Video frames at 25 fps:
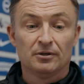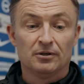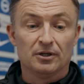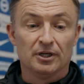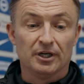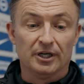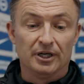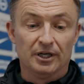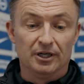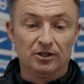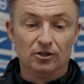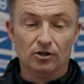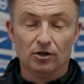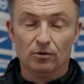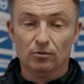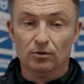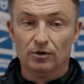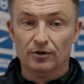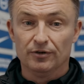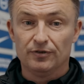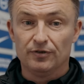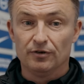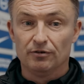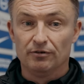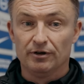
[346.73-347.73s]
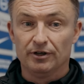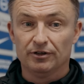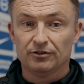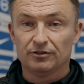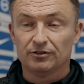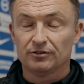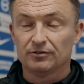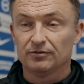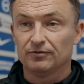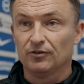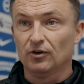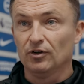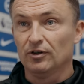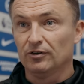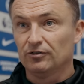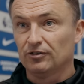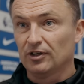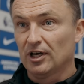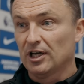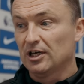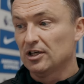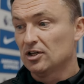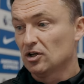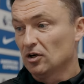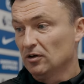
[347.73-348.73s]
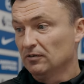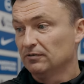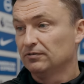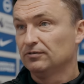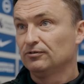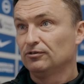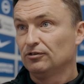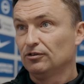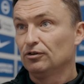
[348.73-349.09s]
not worth the risk for the sake of